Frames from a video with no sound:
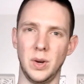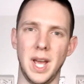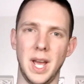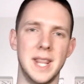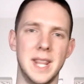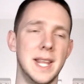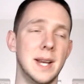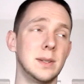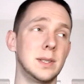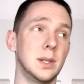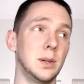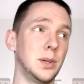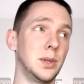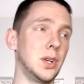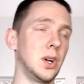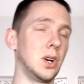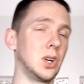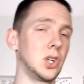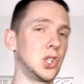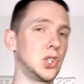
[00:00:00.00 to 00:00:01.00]
and then I was able to
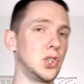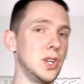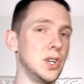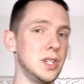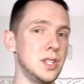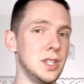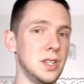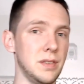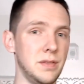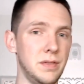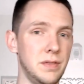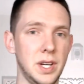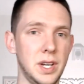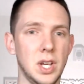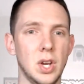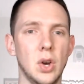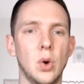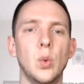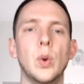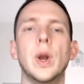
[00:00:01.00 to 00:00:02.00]
talk straight to the
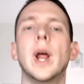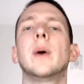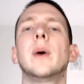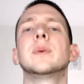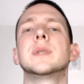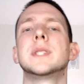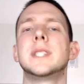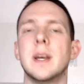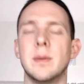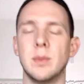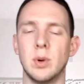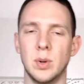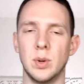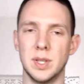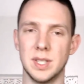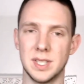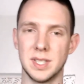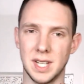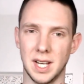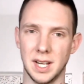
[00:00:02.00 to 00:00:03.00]
video when I was
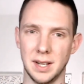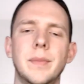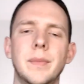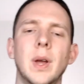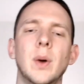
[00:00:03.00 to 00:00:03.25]
demoing the site.